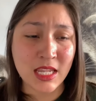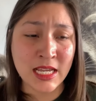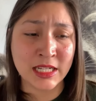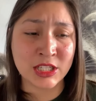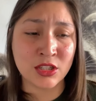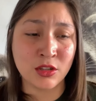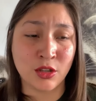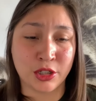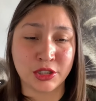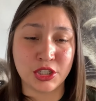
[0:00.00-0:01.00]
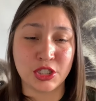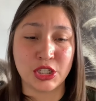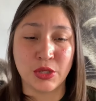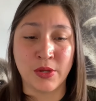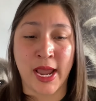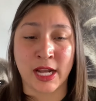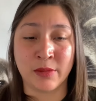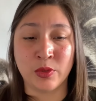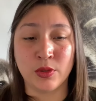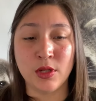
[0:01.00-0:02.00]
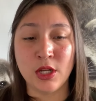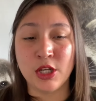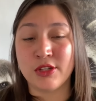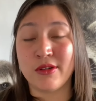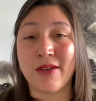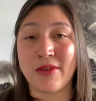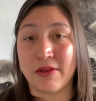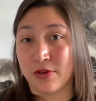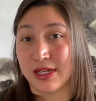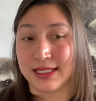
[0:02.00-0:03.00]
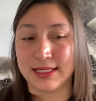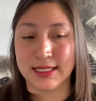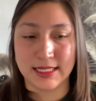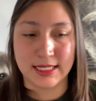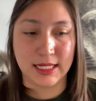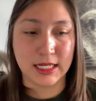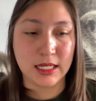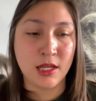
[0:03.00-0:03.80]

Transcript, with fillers: It is the largest known animal to have ever existed.